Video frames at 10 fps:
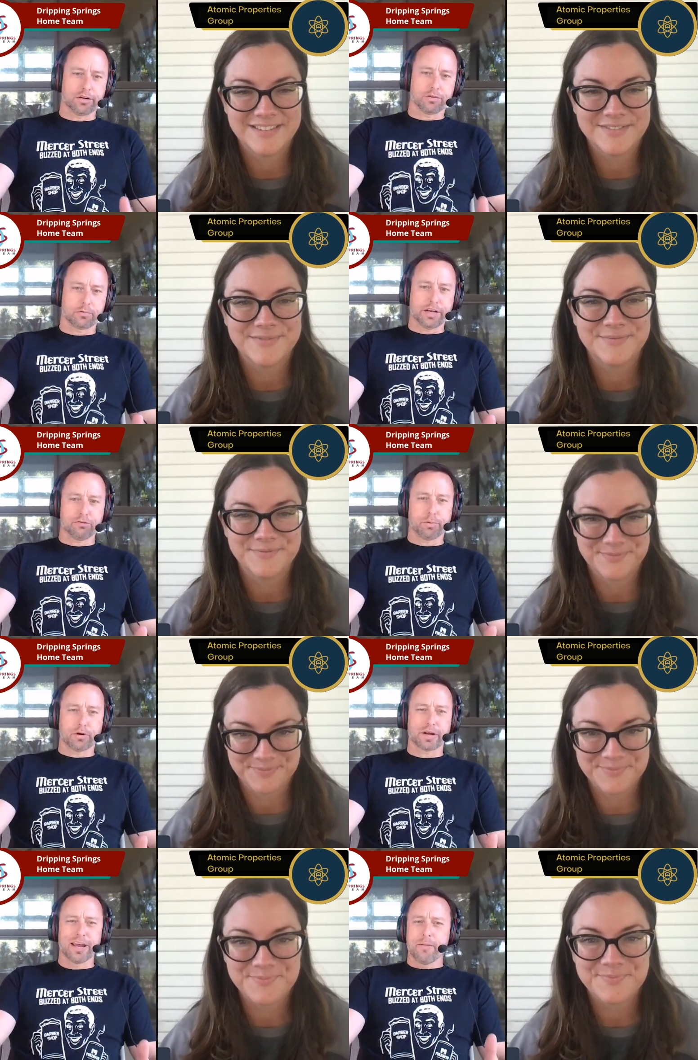Speaker 1: on the ranch
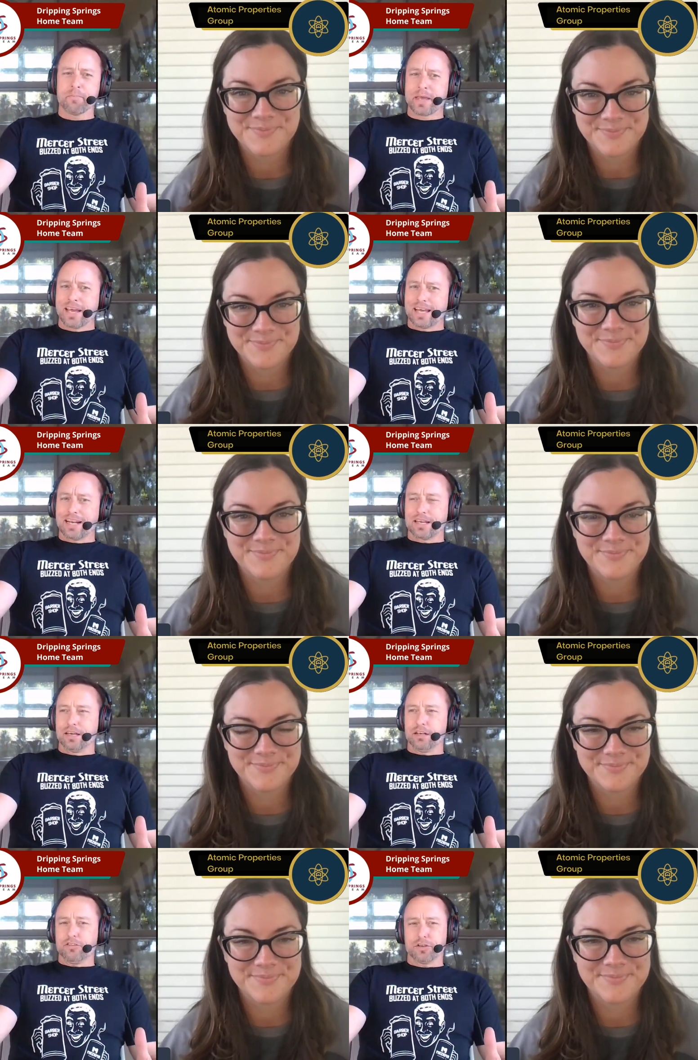park. And I
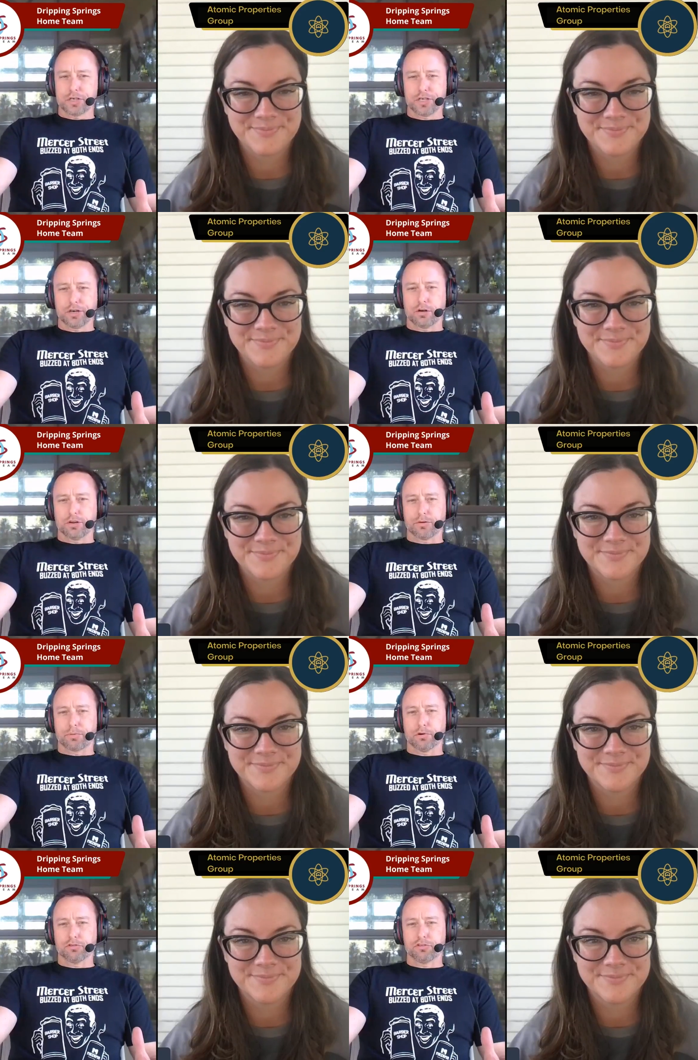guess this year all the
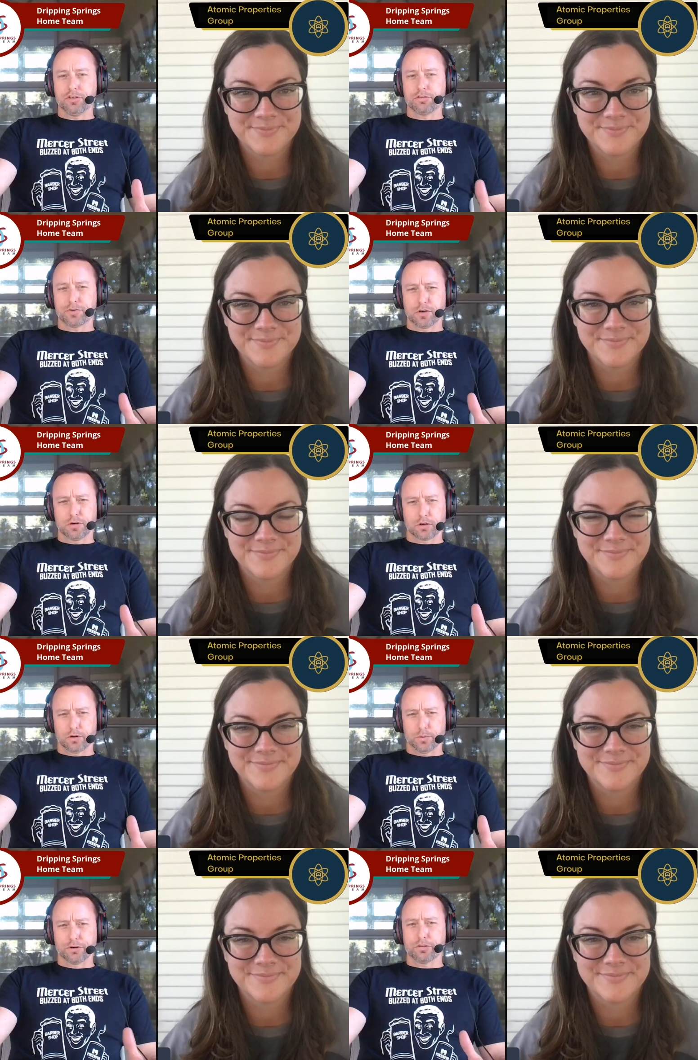proceeds have gone
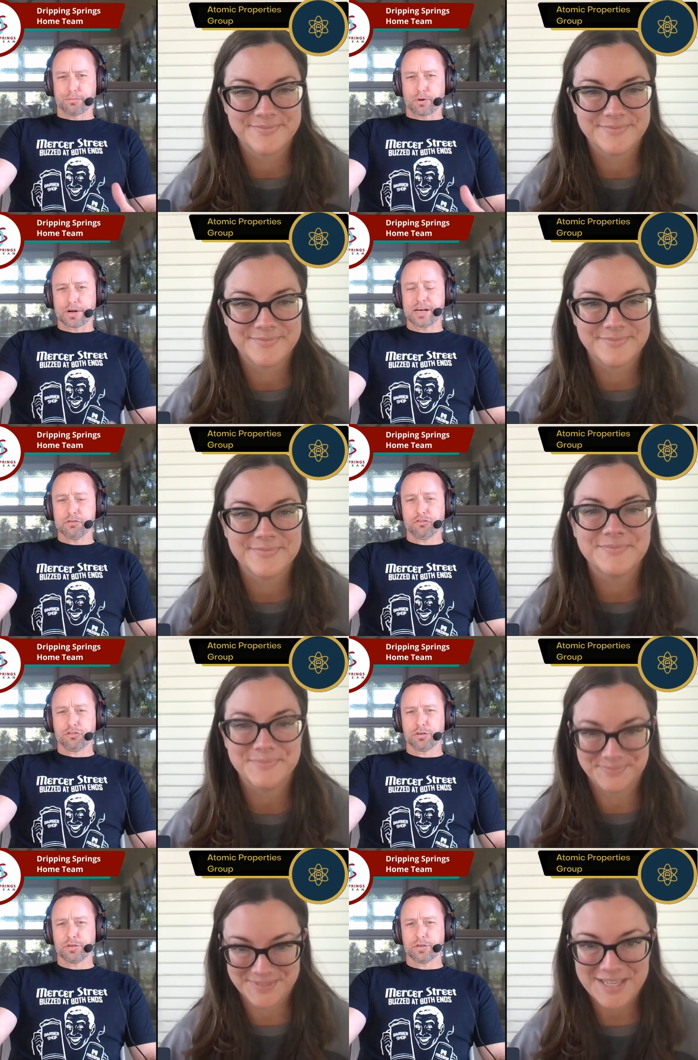are going to the Burke
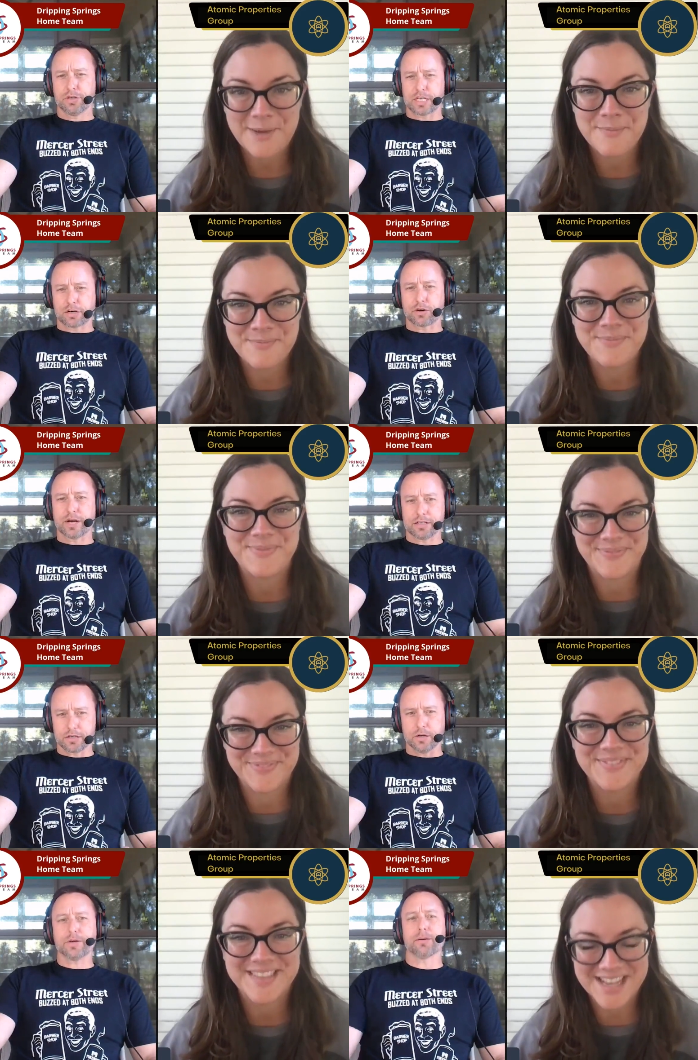House. Yep. Is that
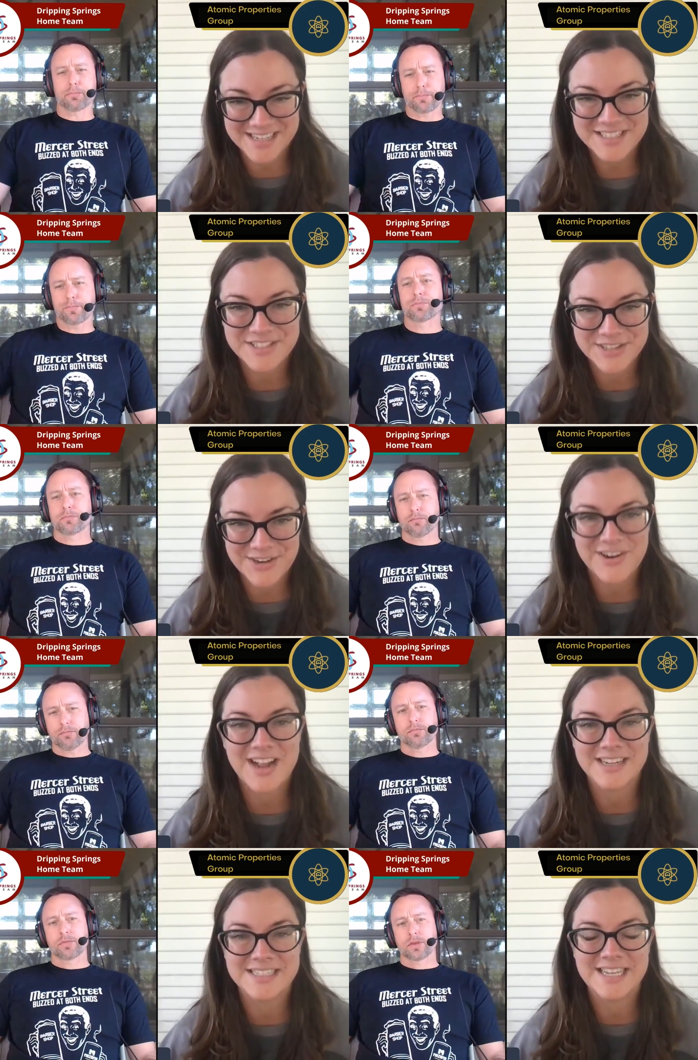correct?
Speaker 2: Okay. That is
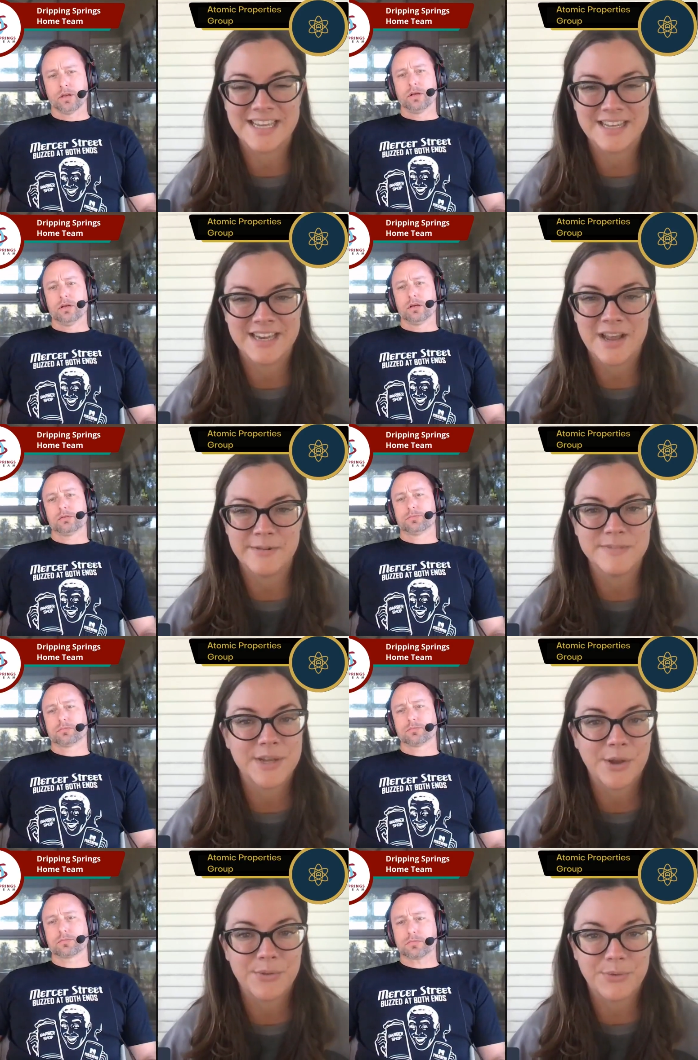correct. And um
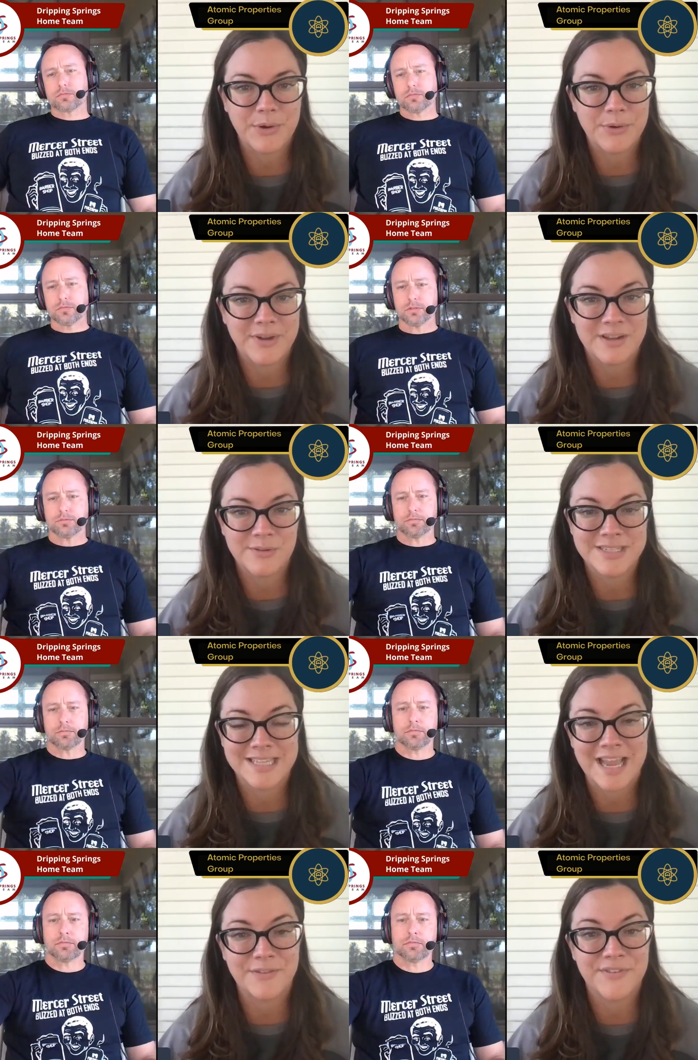to go through, it
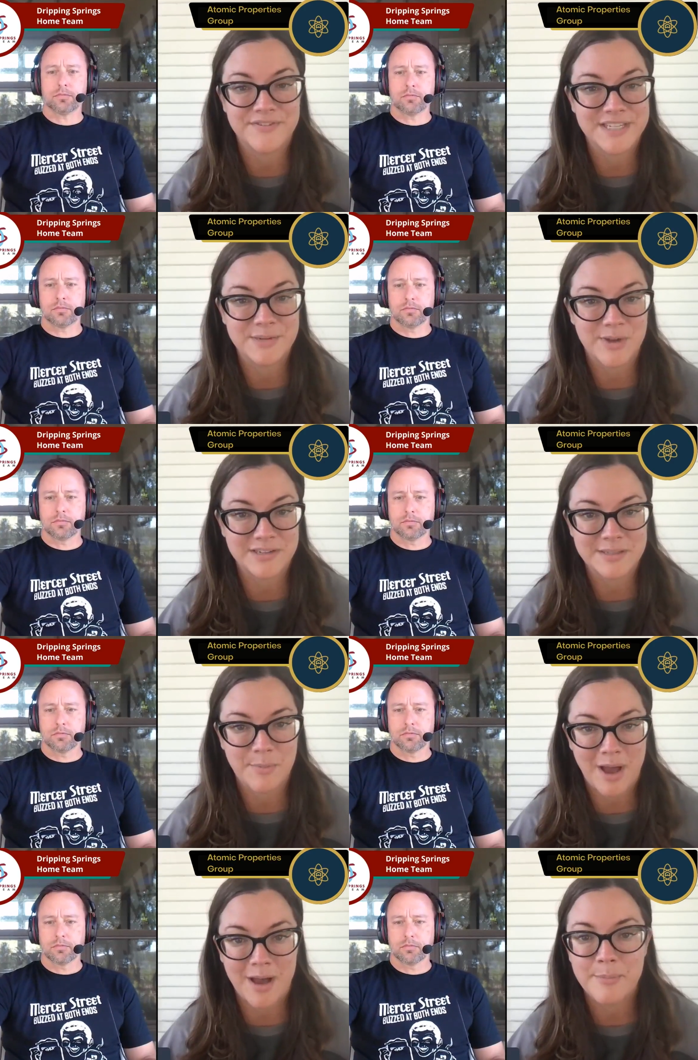was like 15 bucks
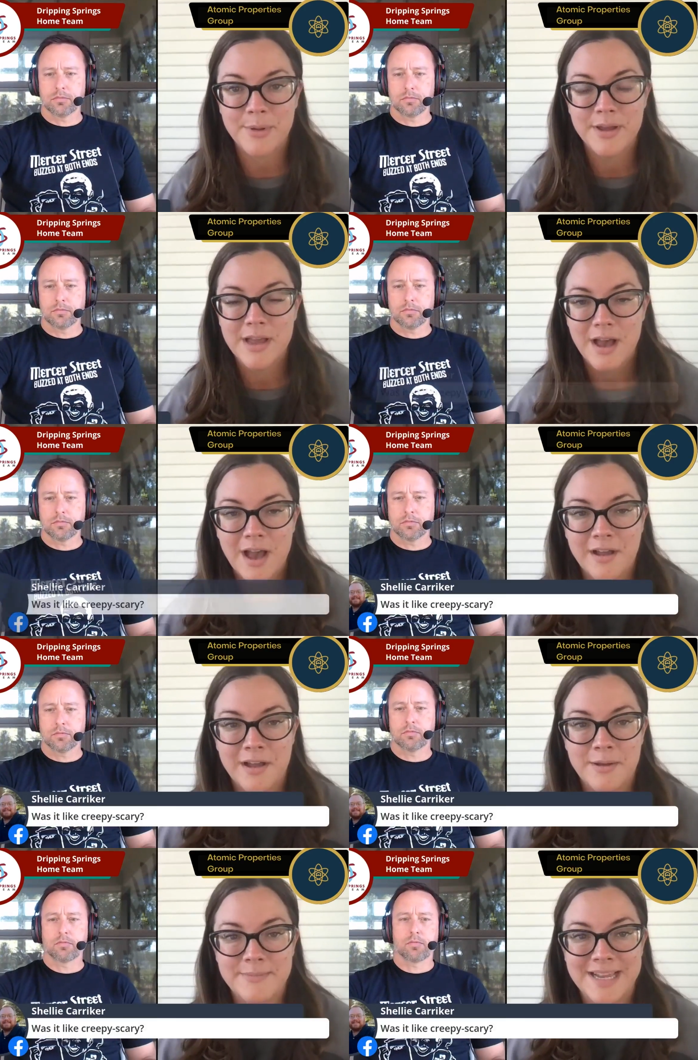a pop.
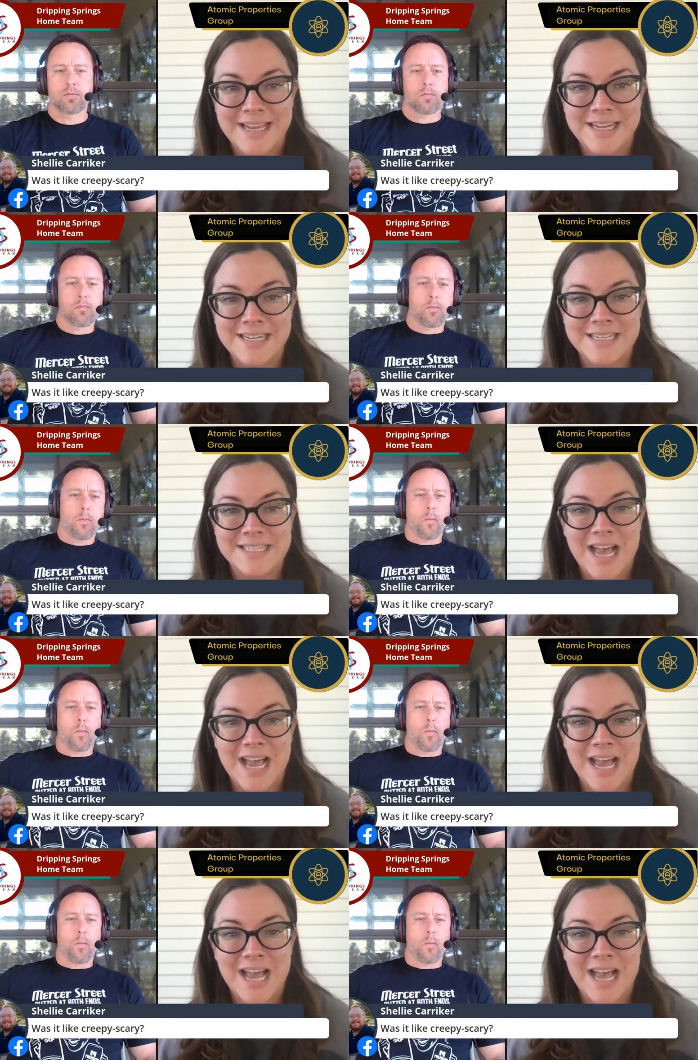Um, and